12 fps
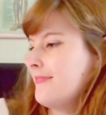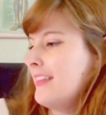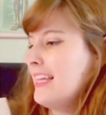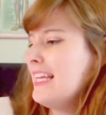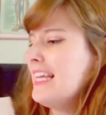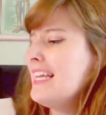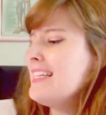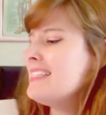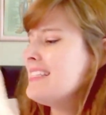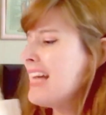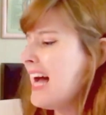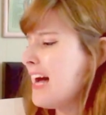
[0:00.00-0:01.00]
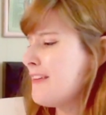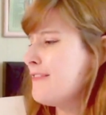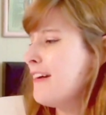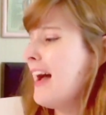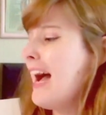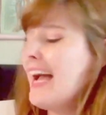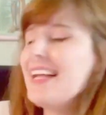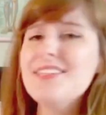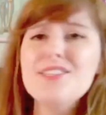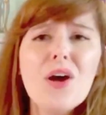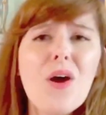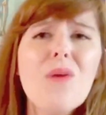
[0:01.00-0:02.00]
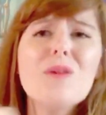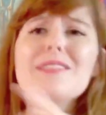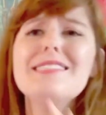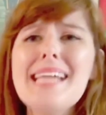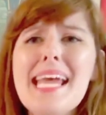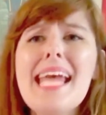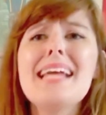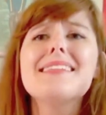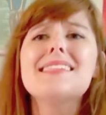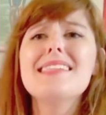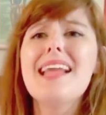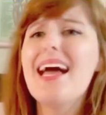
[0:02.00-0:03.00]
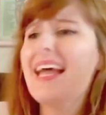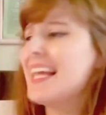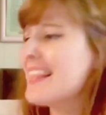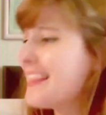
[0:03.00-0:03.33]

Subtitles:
Enough! I don't dance like